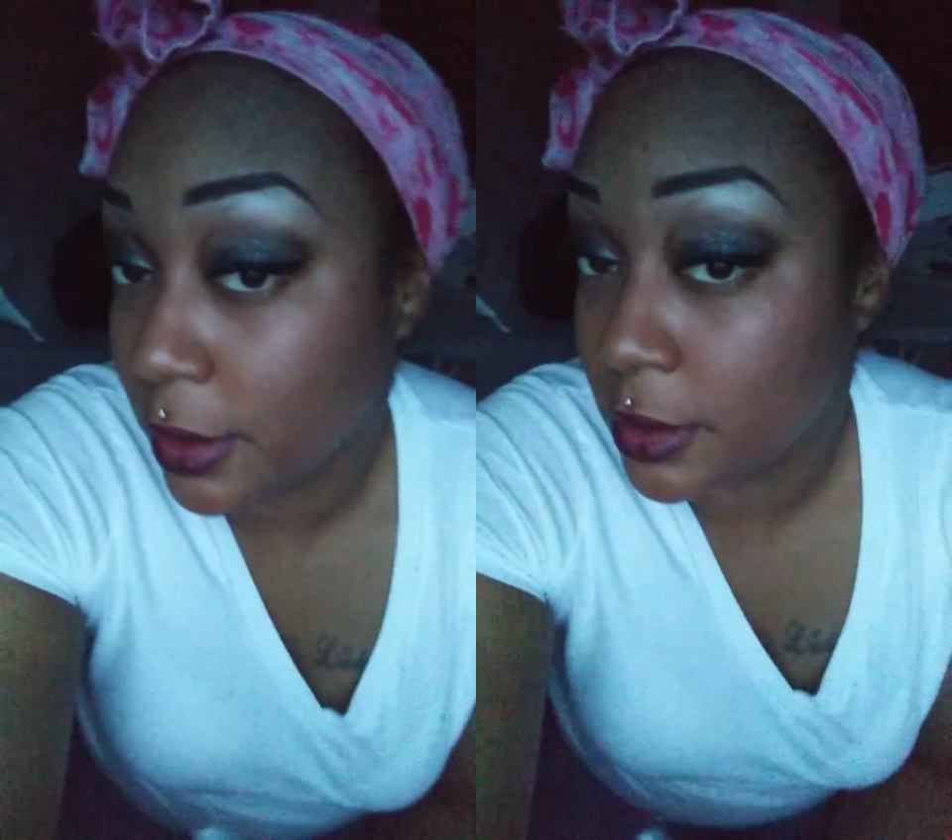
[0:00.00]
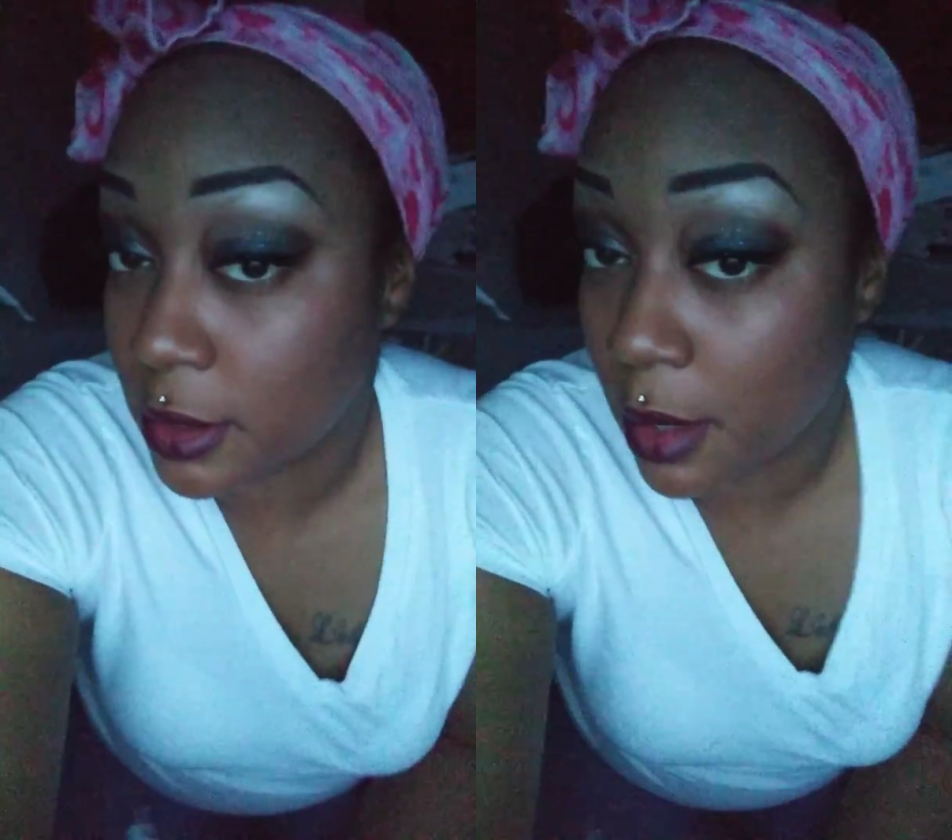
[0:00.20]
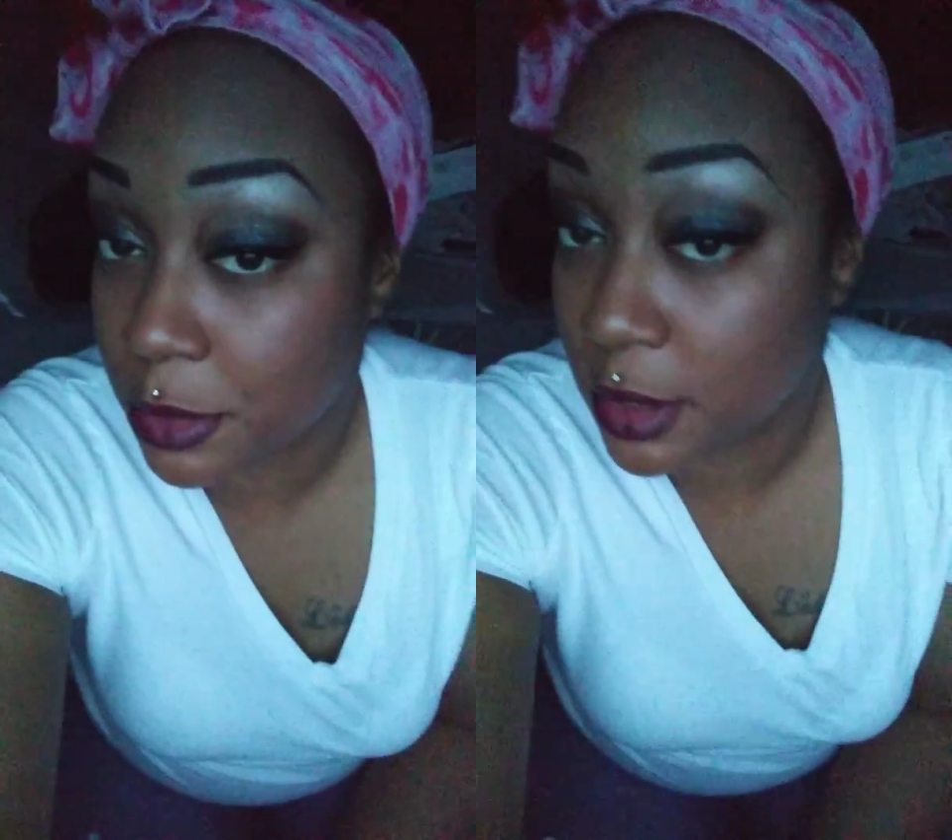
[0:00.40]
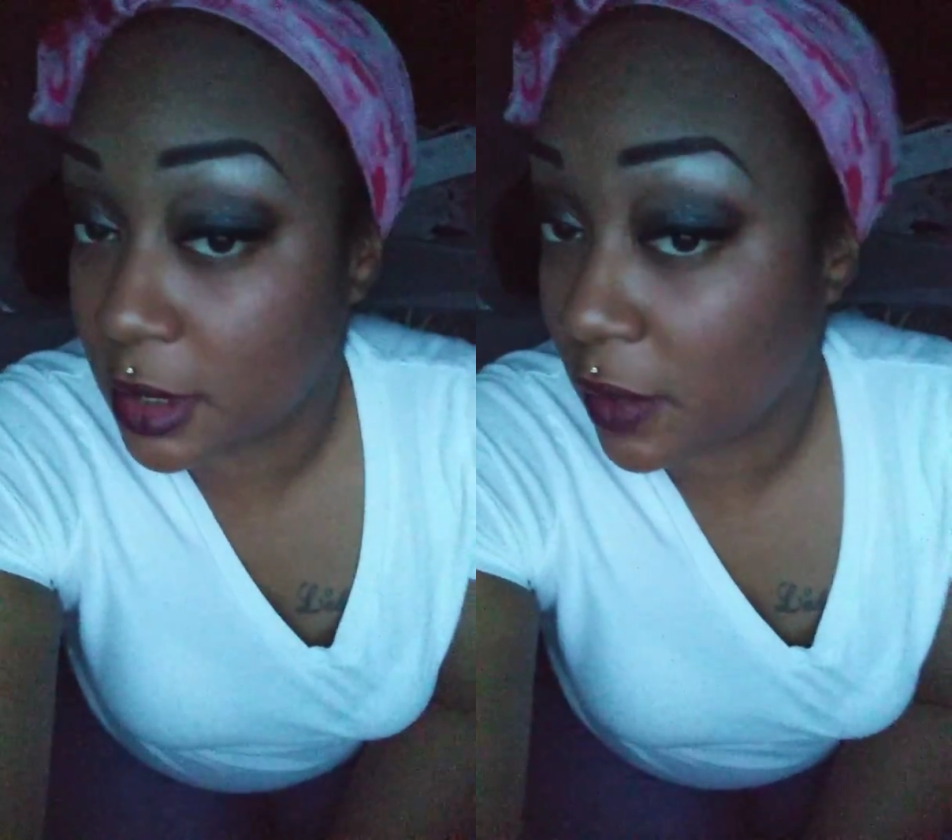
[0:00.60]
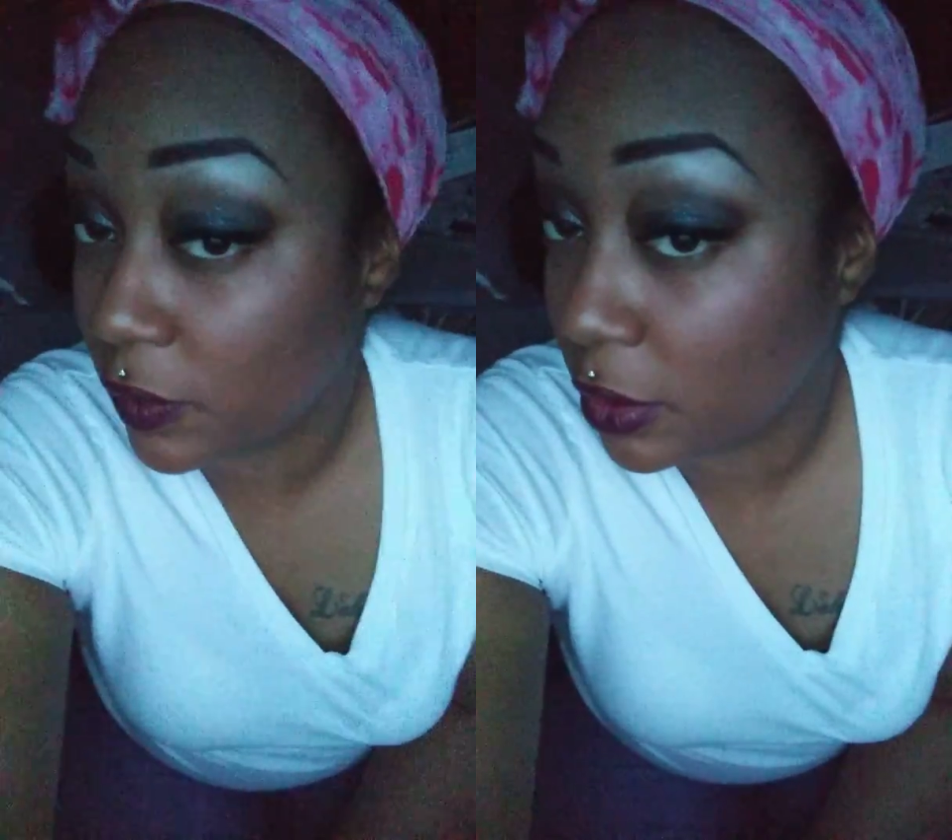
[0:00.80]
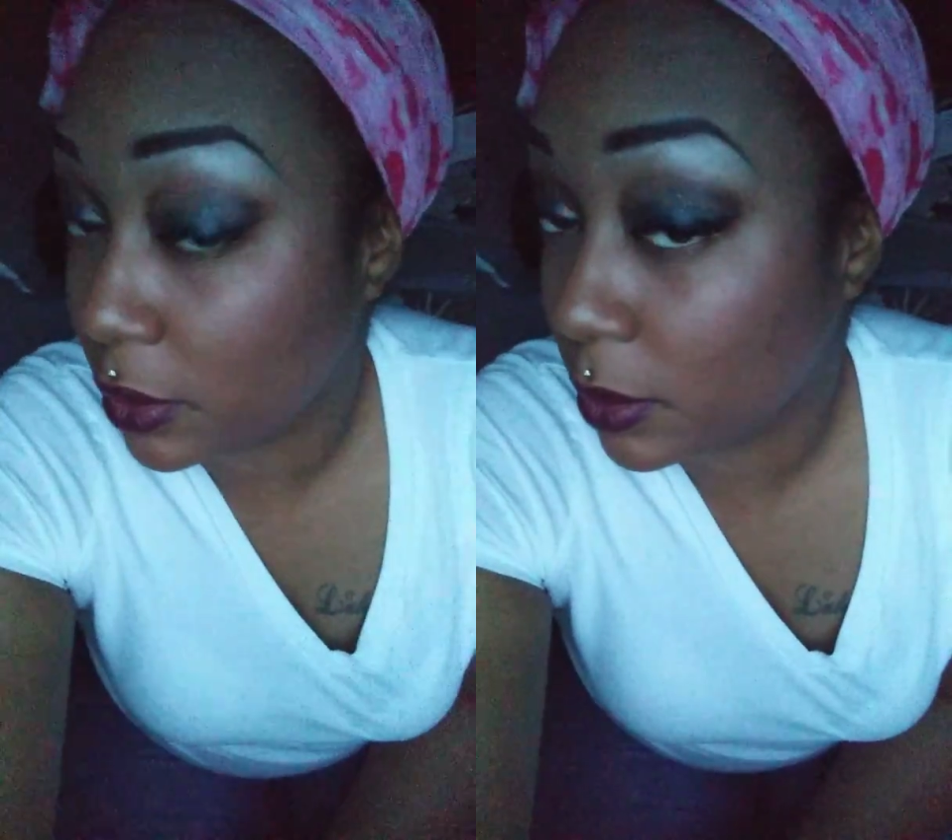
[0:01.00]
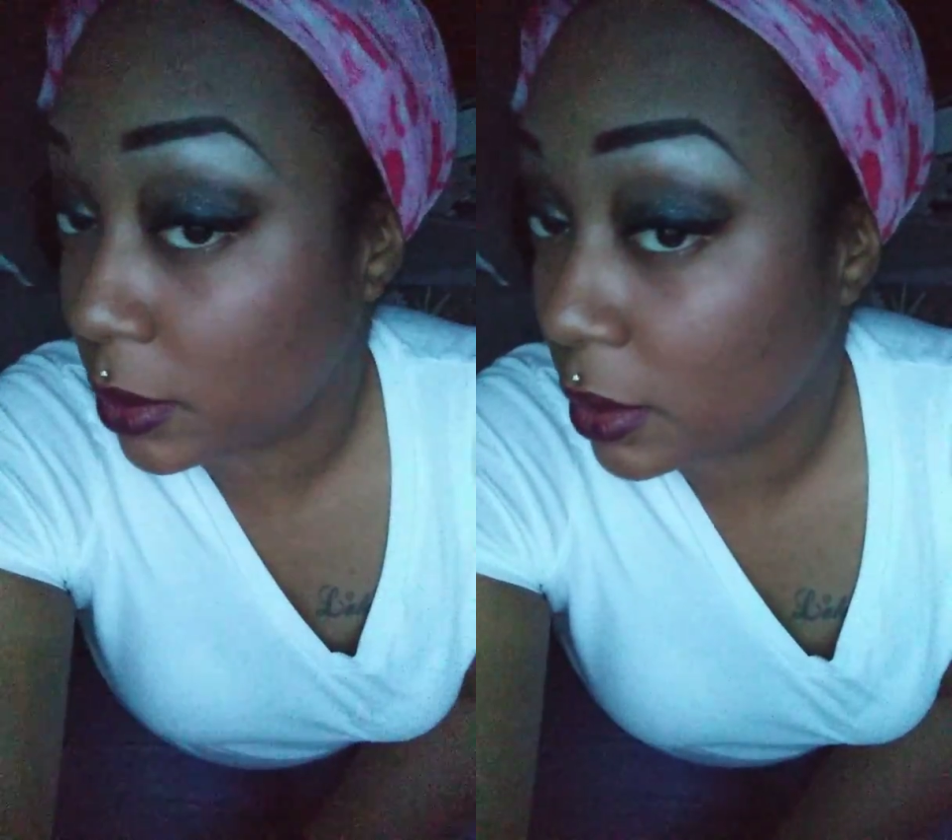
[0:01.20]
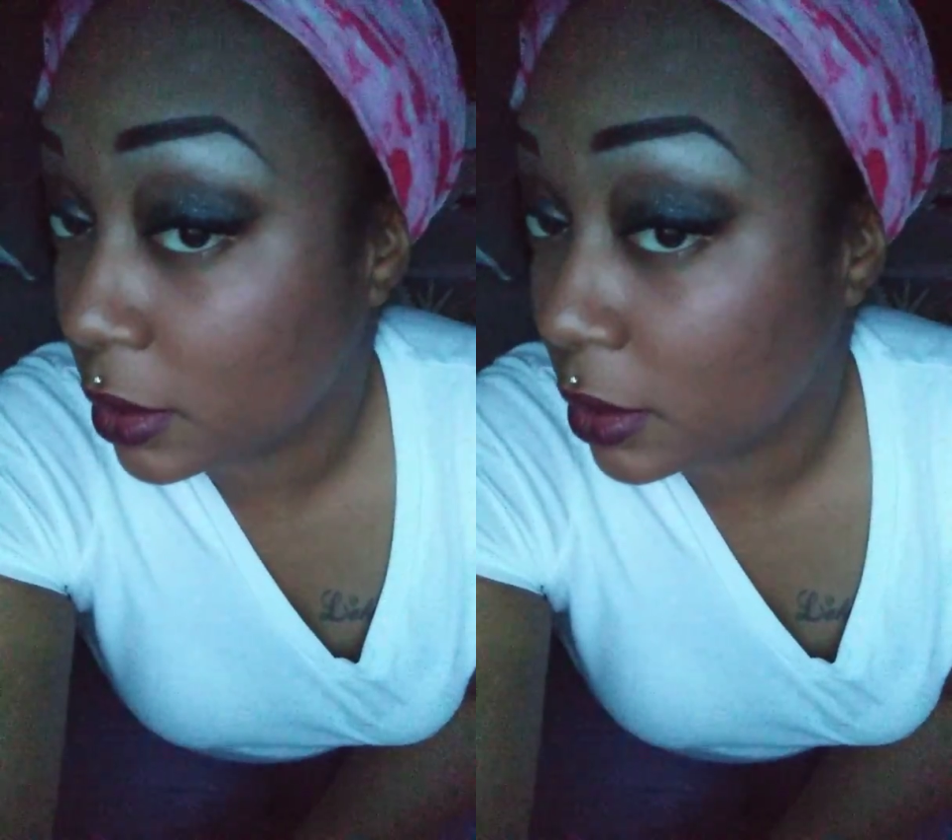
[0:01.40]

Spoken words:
So I'm just giving you